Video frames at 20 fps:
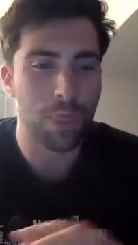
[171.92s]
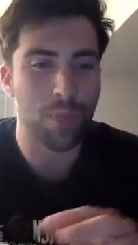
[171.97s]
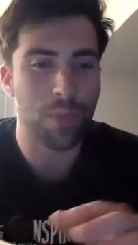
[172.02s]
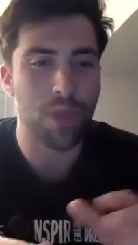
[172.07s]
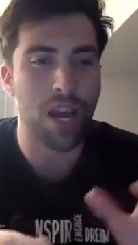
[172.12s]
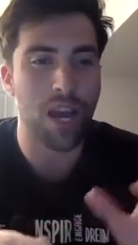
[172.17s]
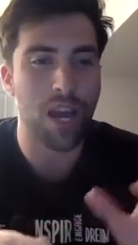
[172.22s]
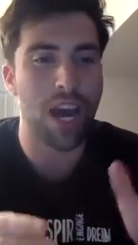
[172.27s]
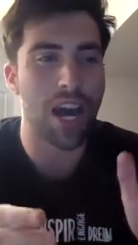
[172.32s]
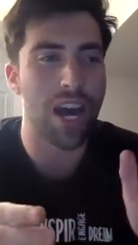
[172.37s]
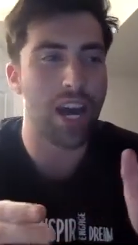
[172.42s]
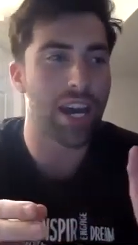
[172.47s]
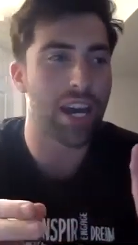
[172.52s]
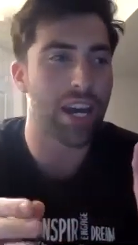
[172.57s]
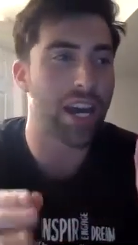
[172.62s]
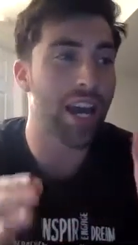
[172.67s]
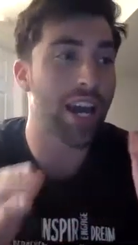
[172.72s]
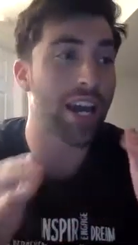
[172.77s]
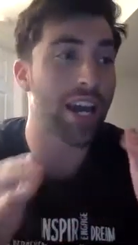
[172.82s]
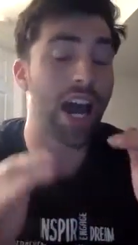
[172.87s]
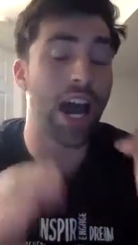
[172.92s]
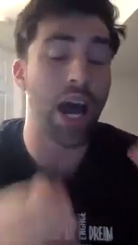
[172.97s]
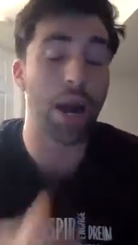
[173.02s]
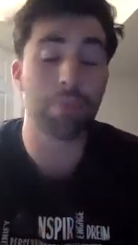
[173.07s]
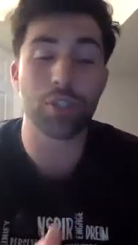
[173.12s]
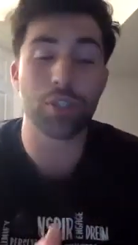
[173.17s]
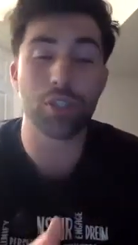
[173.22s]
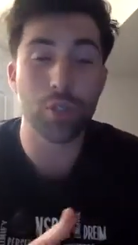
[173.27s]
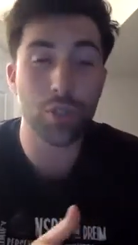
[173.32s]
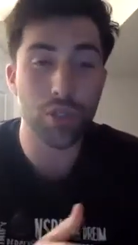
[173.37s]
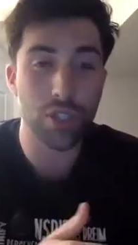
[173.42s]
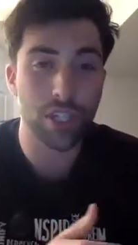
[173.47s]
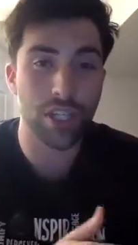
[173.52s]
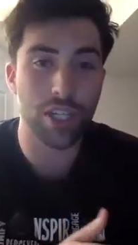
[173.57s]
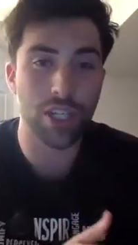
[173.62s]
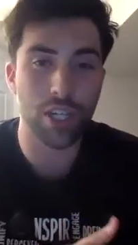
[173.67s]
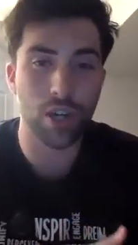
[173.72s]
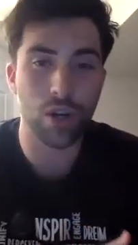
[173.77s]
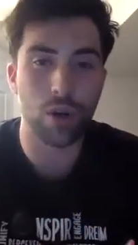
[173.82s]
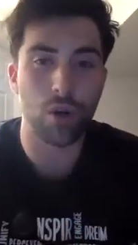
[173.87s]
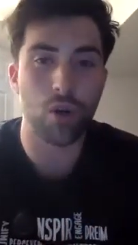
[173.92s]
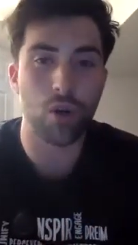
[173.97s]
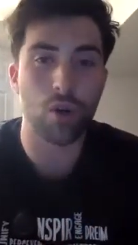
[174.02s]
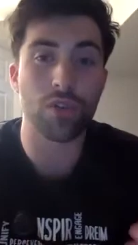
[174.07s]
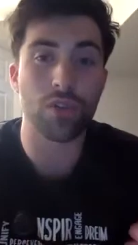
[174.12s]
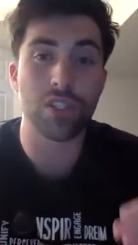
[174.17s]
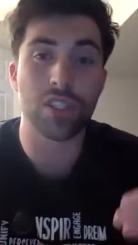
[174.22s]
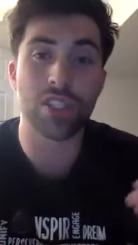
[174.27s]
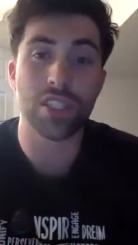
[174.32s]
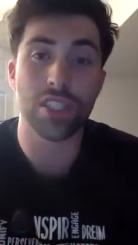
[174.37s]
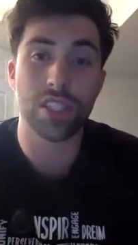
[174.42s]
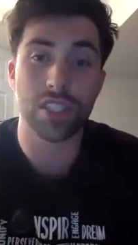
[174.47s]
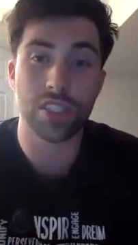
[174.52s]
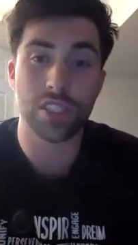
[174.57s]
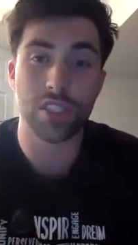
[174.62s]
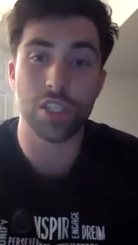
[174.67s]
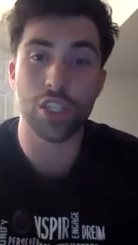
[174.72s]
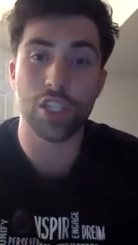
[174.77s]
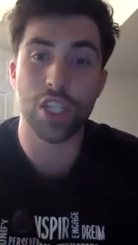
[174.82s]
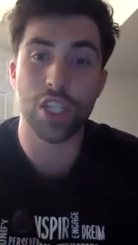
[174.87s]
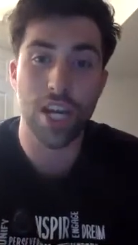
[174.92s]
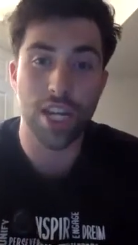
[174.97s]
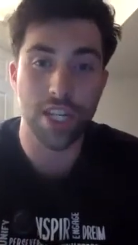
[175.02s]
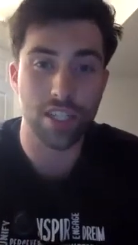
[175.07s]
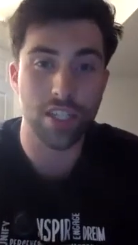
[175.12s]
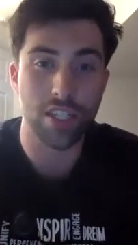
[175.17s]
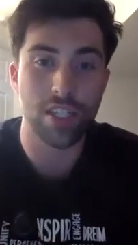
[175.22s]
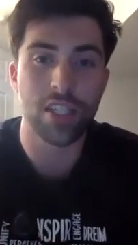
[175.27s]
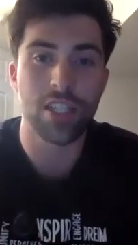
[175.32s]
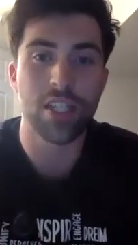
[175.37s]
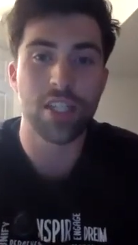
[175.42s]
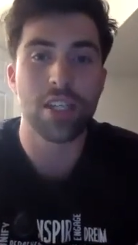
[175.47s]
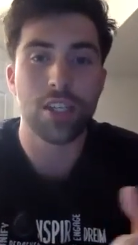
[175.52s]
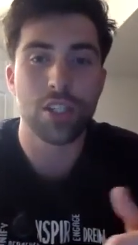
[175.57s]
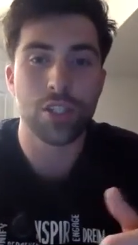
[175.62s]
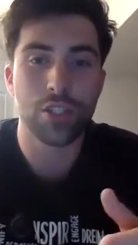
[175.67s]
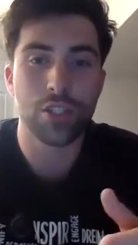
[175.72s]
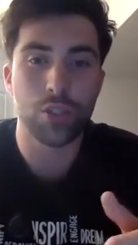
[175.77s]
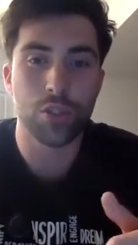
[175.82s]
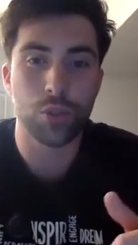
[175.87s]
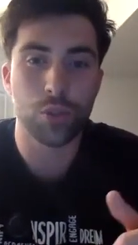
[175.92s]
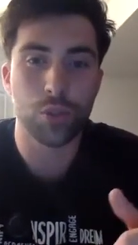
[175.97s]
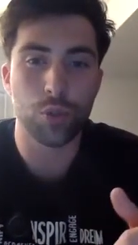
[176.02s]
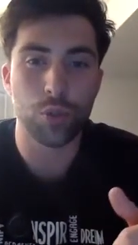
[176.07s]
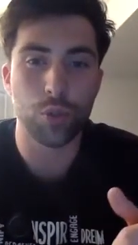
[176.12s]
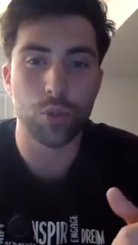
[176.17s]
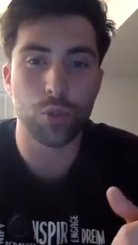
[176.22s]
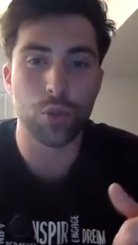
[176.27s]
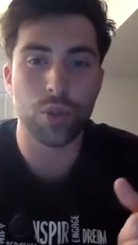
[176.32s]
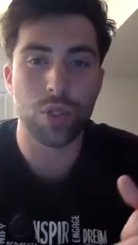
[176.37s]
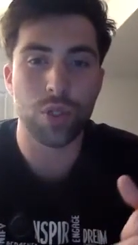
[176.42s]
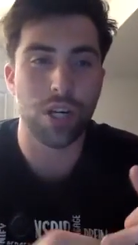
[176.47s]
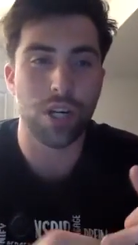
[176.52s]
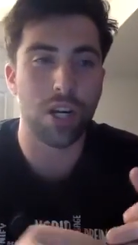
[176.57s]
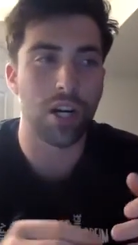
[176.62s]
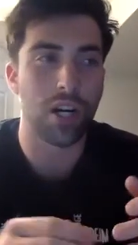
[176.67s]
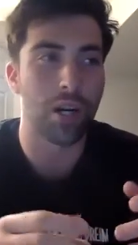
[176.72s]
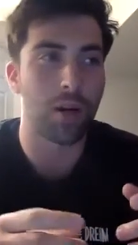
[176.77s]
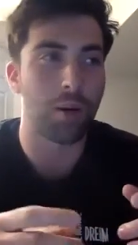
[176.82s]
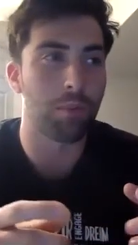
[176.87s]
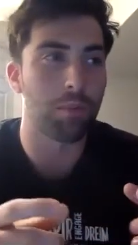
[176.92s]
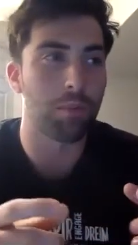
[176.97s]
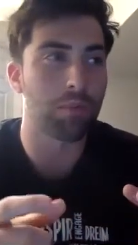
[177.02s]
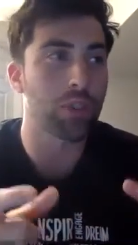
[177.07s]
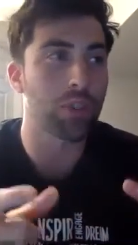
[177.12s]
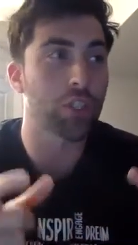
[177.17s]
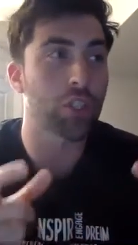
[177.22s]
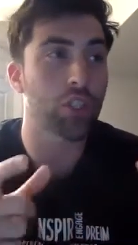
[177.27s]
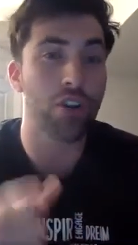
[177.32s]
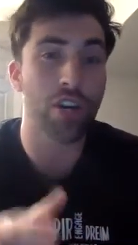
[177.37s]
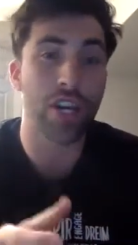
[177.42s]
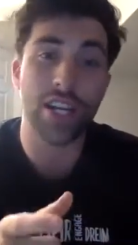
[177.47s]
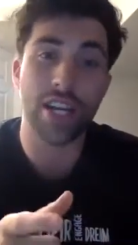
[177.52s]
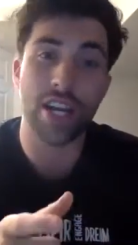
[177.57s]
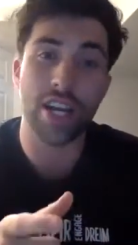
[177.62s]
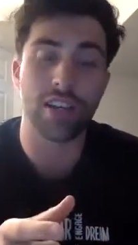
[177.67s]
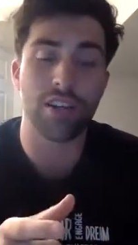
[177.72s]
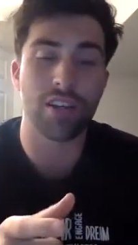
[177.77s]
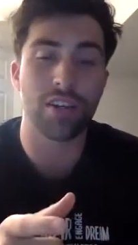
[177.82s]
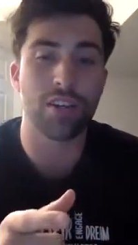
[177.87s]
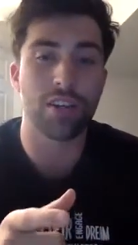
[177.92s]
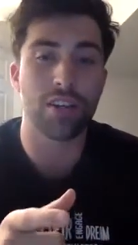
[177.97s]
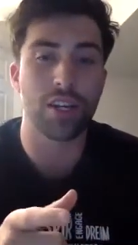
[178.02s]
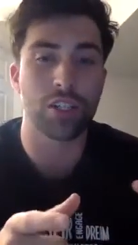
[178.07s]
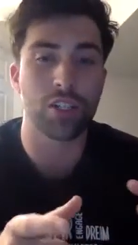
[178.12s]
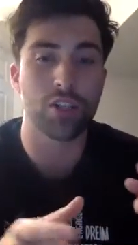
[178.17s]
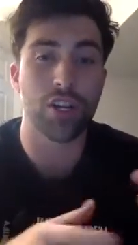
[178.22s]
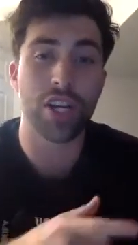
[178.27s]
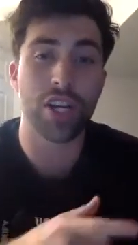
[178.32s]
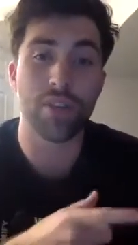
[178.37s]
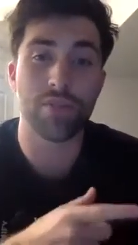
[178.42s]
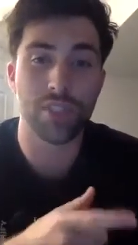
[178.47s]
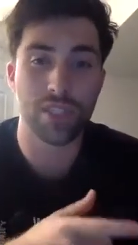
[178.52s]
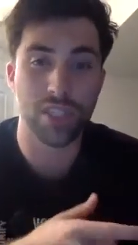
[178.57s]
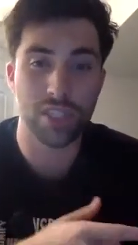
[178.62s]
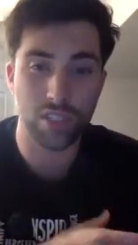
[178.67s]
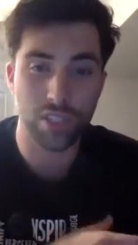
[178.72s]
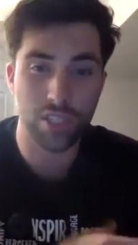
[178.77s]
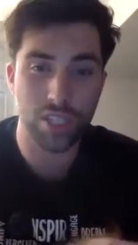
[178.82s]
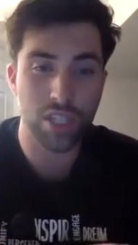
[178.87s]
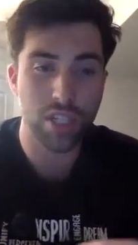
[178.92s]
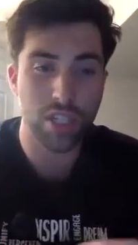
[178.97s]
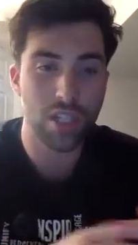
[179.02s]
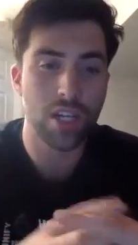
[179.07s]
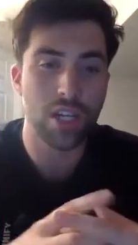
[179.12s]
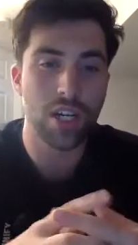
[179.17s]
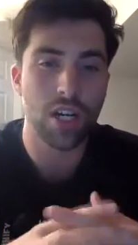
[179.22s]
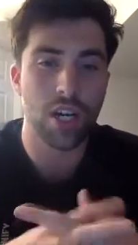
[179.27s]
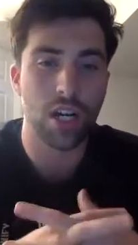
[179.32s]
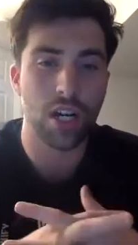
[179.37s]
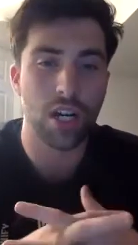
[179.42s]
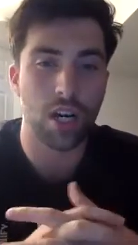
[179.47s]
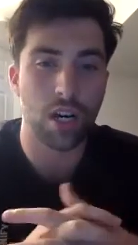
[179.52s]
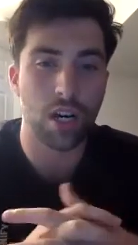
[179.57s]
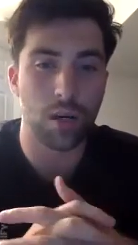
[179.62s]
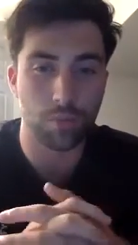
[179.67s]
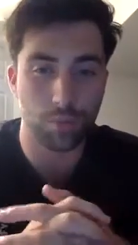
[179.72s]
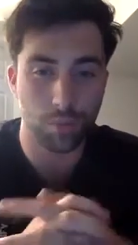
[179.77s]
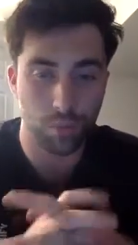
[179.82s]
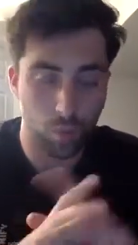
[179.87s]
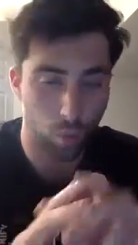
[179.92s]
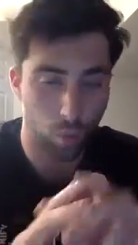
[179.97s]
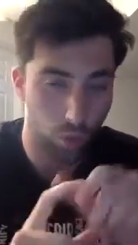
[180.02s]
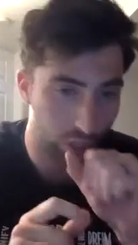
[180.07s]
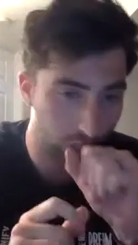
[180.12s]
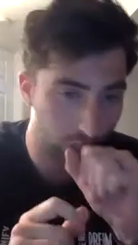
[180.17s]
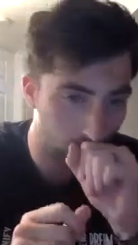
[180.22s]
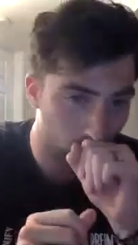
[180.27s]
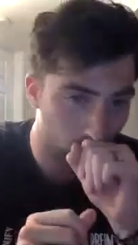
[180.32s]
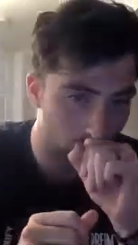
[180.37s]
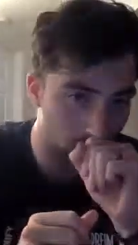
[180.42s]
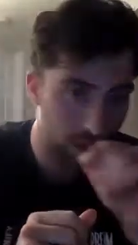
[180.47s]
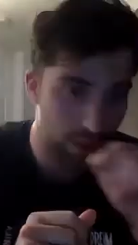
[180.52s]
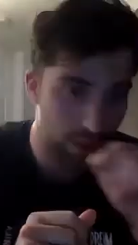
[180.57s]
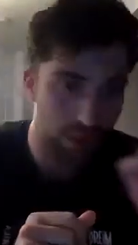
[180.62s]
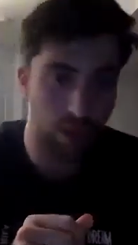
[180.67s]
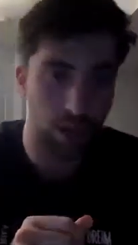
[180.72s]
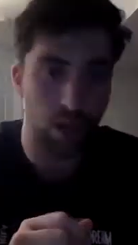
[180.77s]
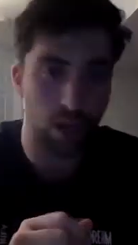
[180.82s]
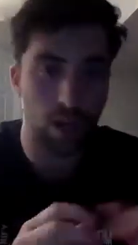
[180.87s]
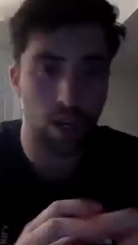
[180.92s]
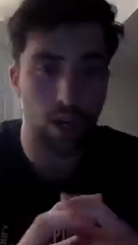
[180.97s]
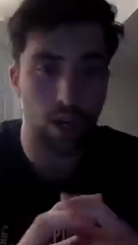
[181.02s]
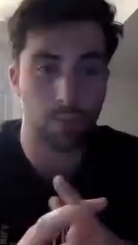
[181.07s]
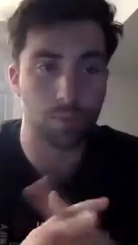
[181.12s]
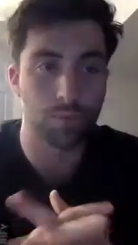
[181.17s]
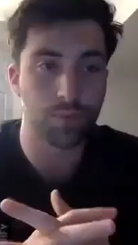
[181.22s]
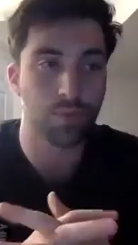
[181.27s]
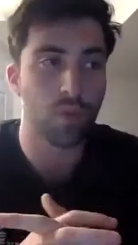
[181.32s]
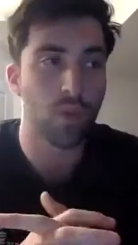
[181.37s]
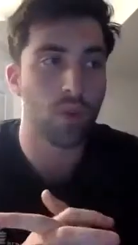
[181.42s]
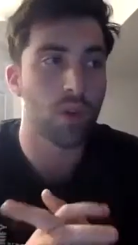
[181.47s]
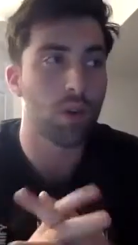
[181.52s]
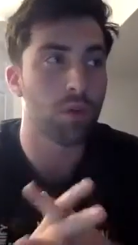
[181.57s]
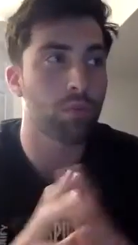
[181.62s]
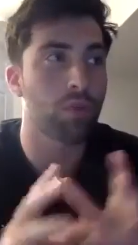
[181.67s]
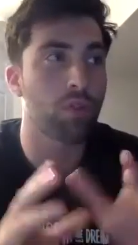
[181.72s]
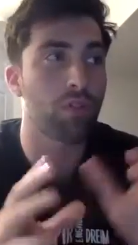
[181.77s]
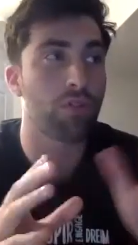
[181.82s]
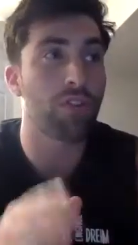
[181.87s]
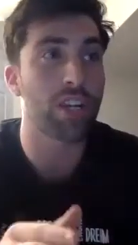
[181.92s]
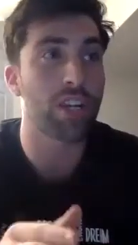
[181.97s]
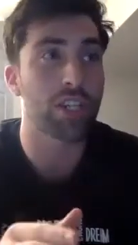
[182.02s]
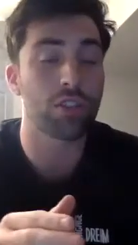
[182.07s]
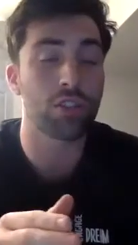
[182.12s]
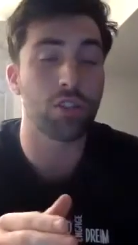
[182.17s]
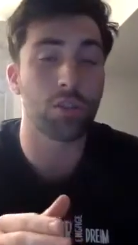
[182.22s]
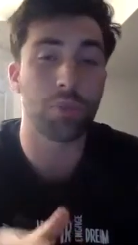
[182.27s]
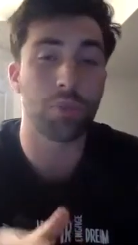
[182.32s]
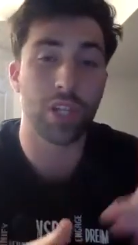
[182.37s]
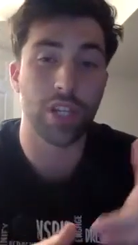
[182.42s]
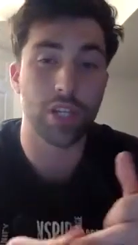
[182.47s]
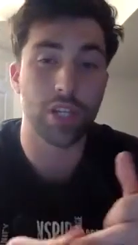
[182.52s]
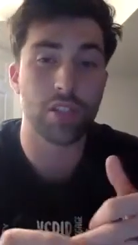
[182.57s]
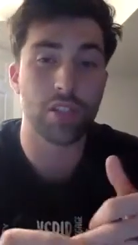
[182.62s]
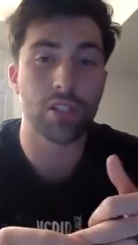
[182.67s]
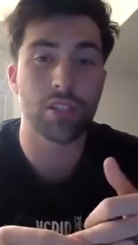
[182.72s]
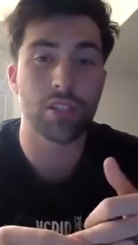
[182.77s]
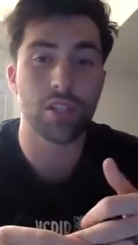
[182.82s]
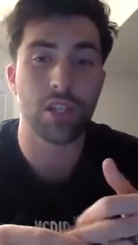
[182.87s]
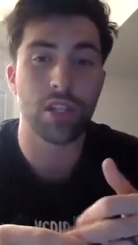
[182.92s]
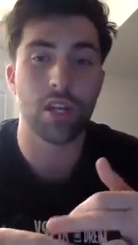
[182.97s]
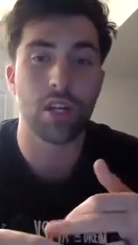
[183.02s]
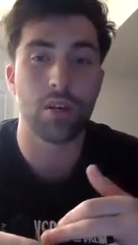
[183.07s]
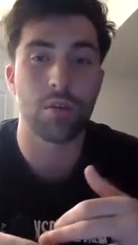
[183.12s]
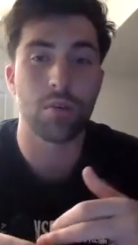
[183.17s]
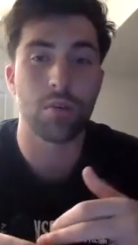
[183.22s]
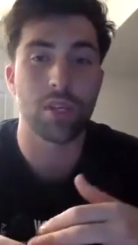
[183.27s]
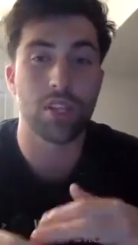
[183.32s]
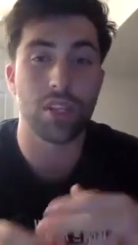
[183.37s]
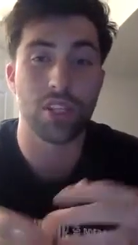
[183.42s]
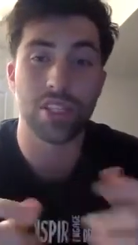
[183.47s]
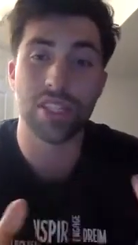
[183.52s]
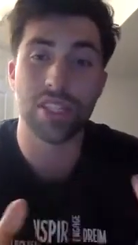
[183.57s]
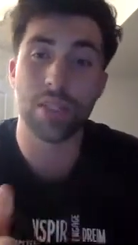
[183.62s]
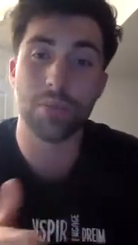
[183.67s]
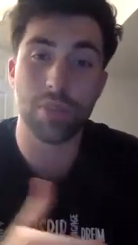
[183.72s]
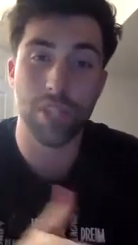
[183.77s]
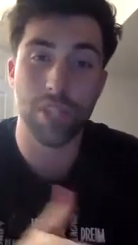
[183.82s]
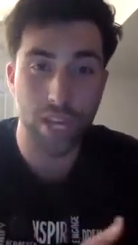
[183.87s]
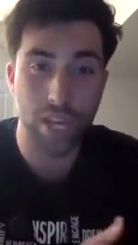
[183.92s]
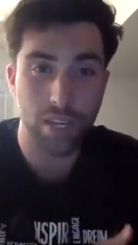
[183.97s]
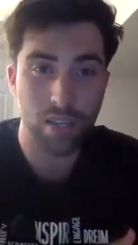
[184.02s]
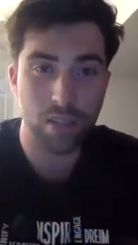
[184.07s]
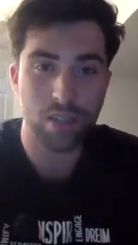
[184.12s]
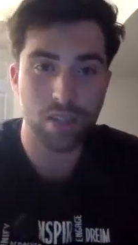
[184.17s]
I had an opportunity to go overseas to China to train at a training facility, working with professional players in the CBA.